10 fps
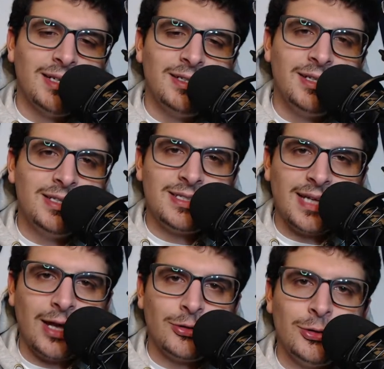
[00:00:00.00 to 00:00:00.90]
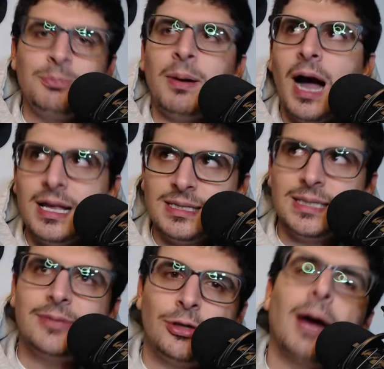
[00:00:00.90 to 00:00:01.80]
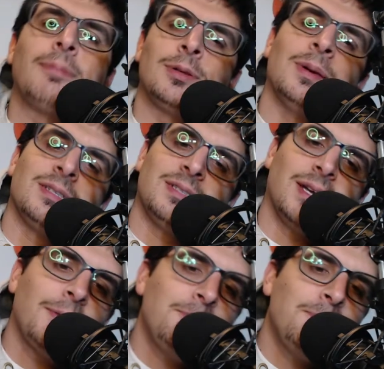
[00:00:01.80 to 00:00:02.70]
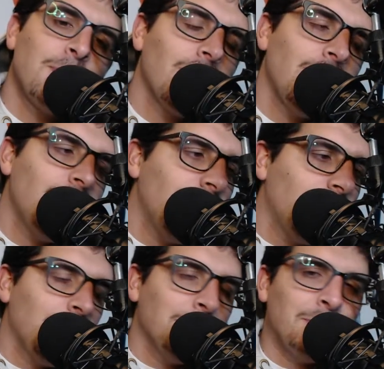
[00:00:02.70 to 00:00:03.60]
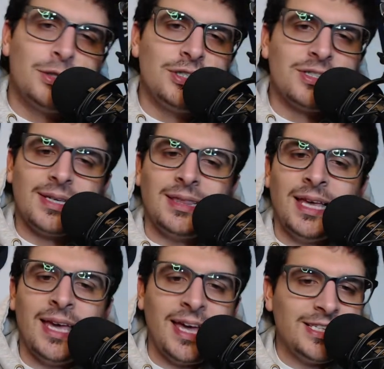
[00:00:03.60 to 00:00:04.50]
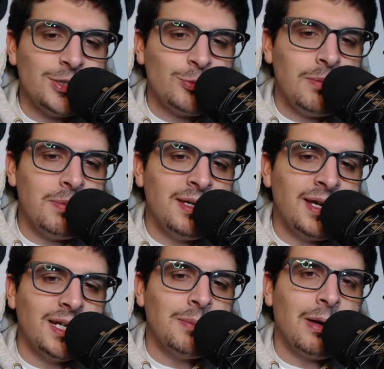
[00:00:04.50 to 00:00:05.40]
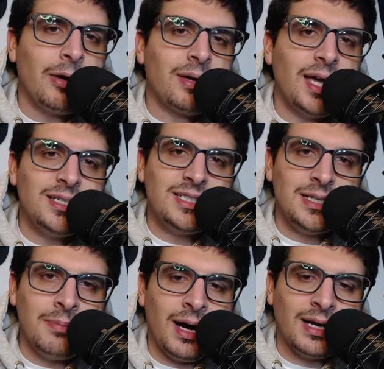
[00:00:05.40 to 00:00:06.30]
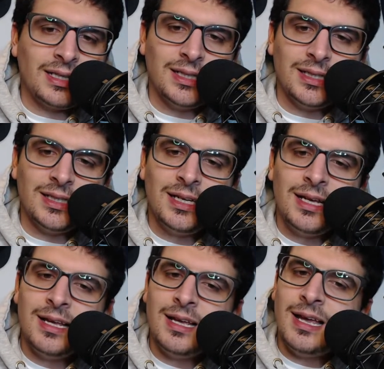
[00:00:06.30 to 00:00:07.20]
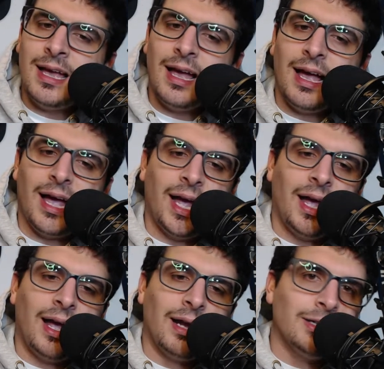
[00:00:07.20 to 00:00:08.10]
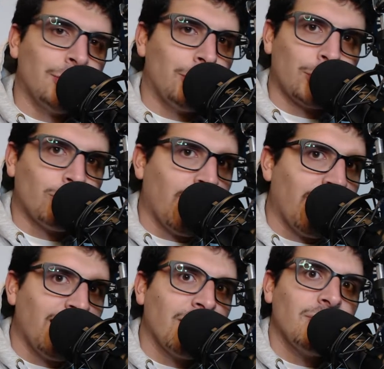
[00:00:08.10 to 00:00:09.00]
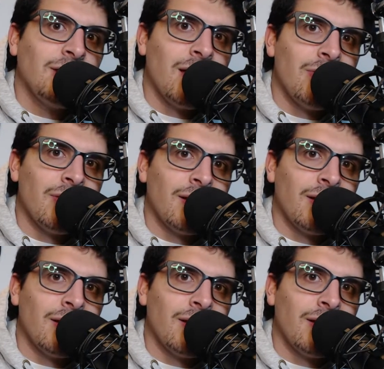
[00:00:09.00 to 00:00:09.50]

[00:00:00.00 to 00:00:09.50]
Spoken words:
end didn't sound too positive or optimistic. But just like the hints we've been getting about Casey and Monica, and her crying at the end